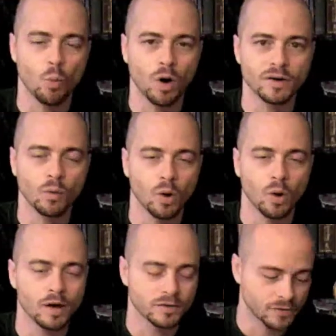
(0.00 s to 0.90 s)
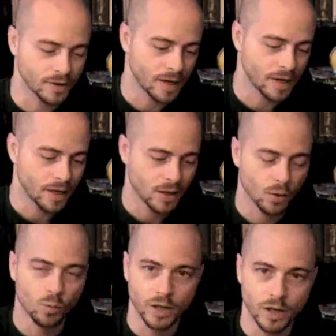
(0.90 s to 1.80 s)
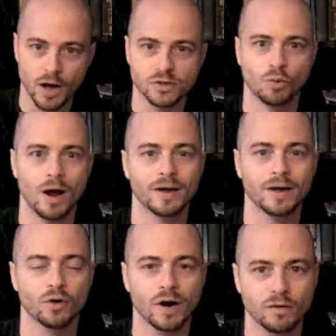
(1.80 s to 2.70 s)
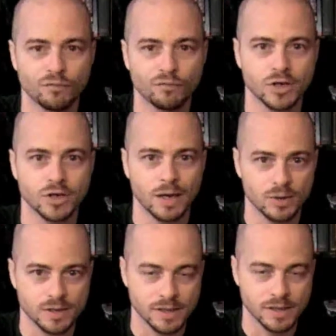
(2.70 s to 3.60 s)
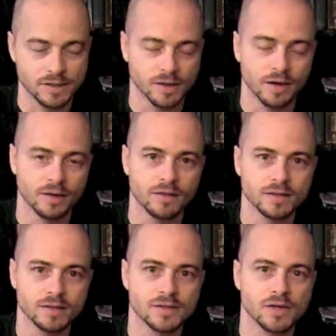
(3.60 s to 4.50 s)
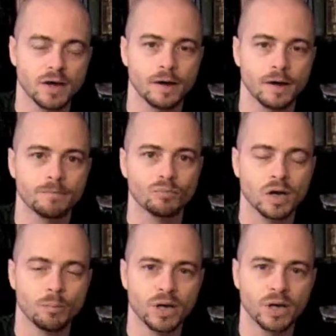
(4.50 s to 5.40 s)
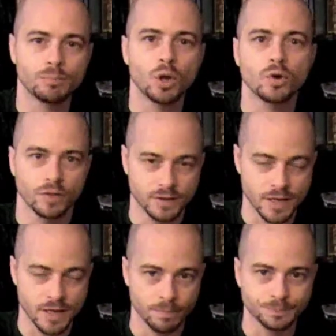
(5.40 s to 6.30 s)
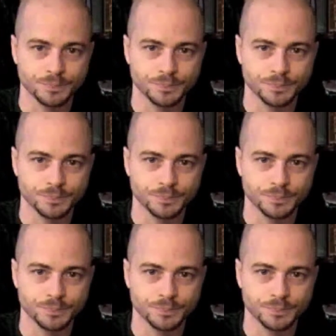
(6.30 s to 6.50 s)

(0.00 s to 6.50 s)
One was we lost Ryan Grant, first game of the season. This is a big blow to the team.